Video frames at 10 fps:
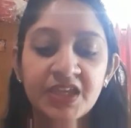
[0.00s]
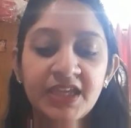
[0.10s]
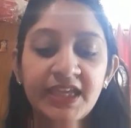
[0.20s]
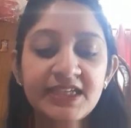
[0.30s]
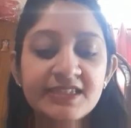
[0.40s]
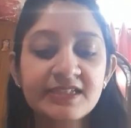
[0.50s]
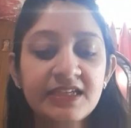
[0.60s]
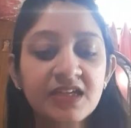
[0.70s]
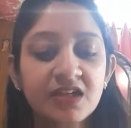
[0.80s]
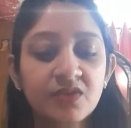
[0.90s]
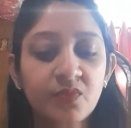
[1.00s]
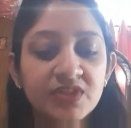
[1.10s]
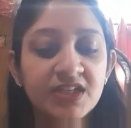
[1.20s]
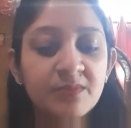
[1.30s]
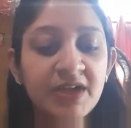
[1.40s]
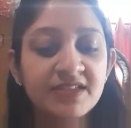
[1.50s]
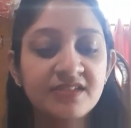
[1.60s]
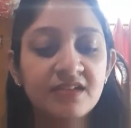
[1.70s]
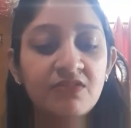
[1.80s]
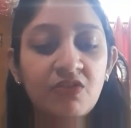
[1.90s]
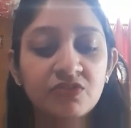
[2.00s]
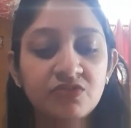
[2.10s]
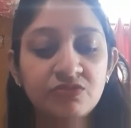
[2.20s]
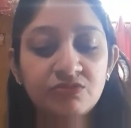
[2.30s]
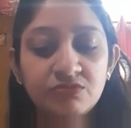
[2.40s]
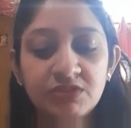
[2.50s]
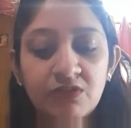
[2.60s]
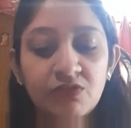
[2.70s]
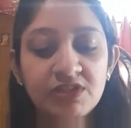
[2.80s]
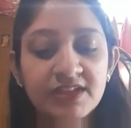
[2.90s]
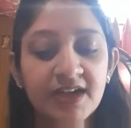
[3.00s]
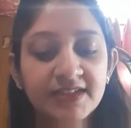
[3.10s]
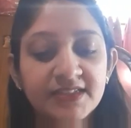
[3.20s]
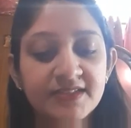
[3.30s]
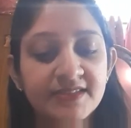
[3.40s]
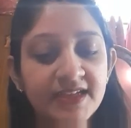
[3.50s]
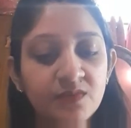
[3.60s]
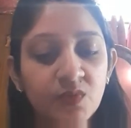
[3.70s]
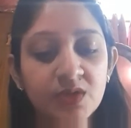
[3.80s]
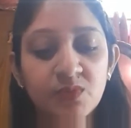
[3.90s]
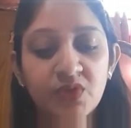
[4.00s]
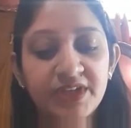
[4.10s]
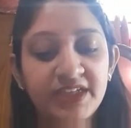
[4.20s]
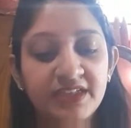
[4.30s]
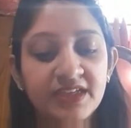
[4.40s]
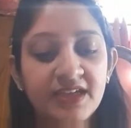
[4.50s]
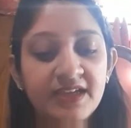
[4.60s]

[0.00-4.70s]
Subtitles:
It is clear what our master ought to do, the old gardener said one morning.